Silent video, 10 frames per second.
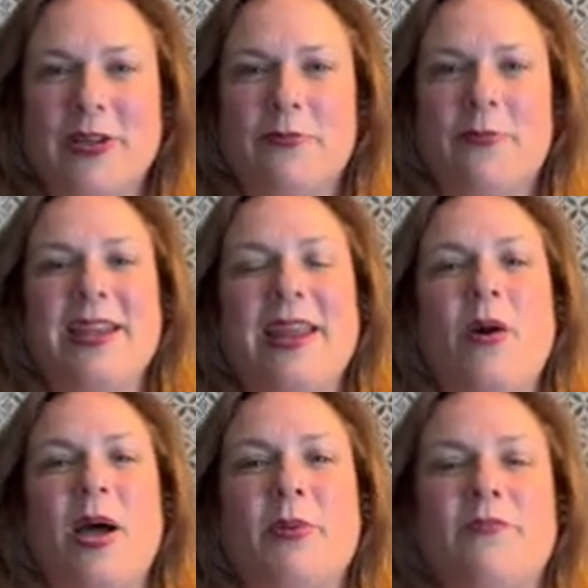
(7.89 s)
but right
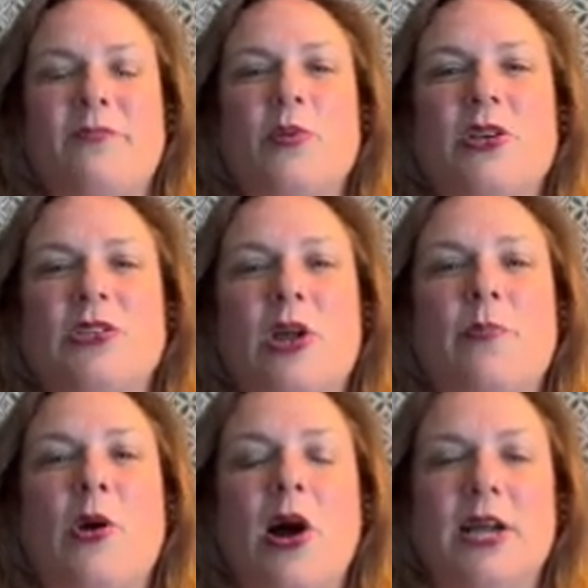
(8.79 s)
now I'm going to focus
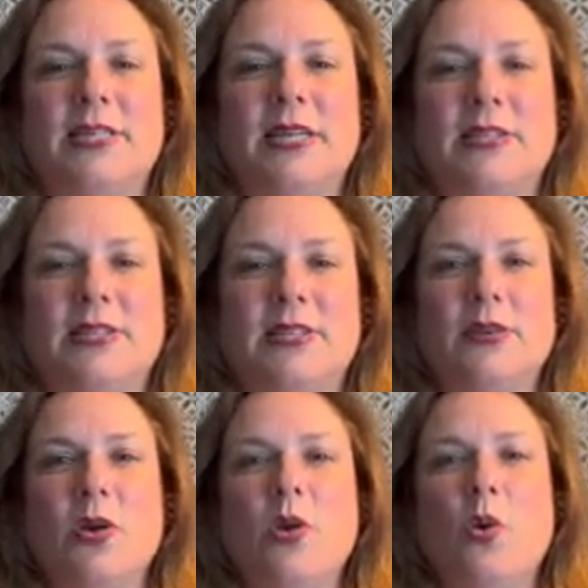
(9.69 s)
on processes.